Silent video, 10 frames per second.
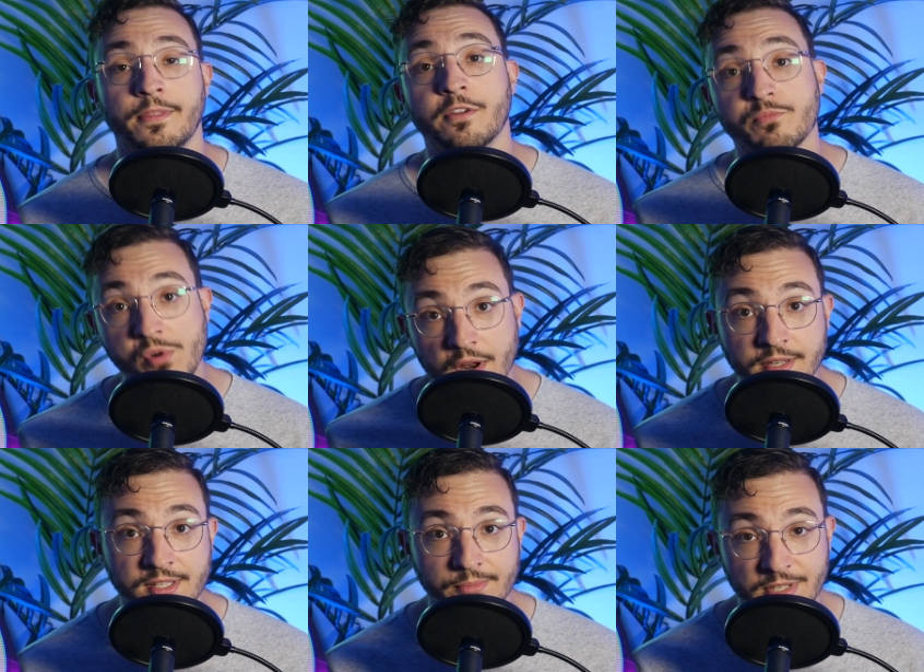They have brought
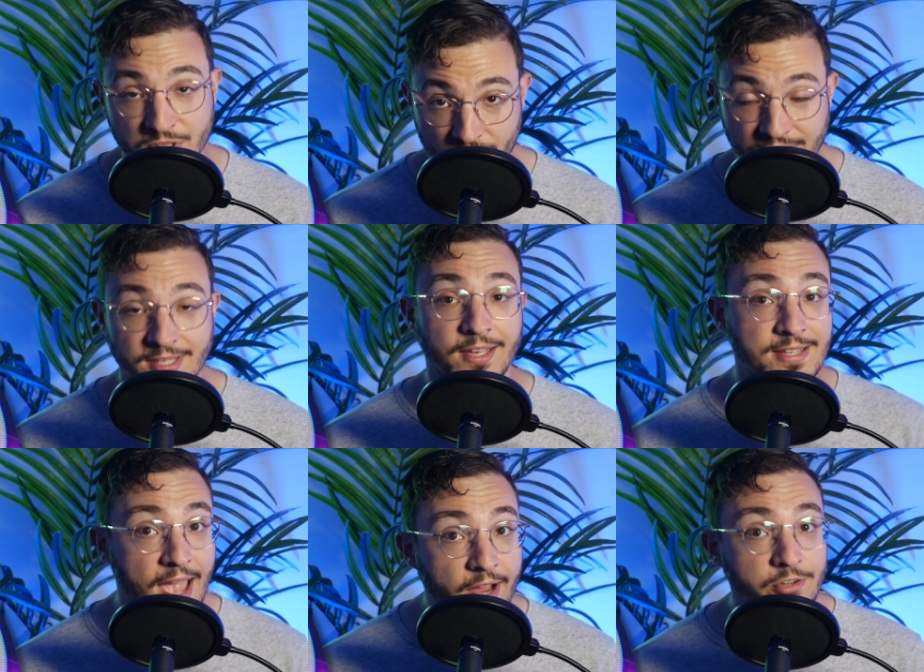in some interesting
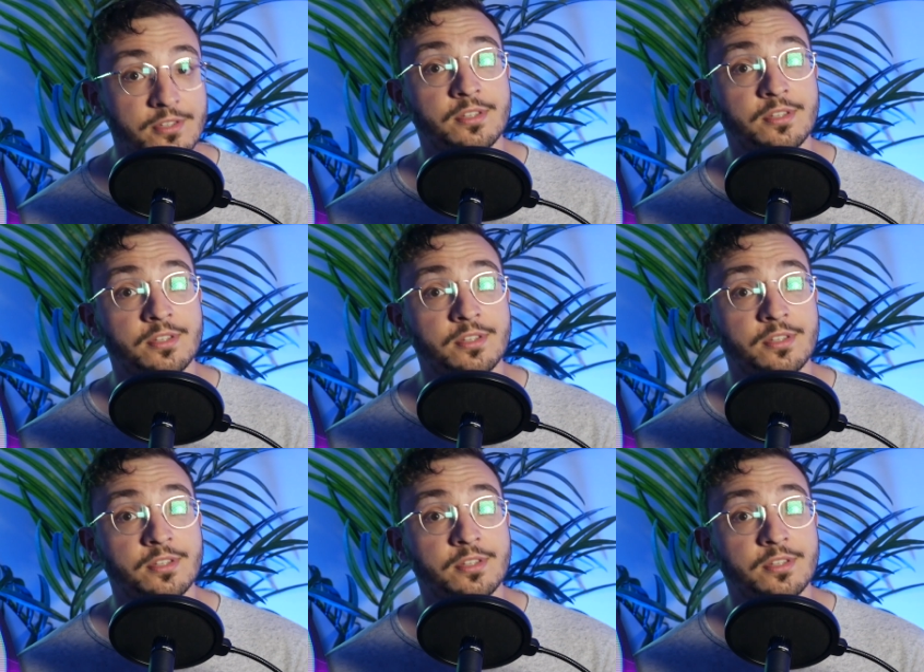attackers,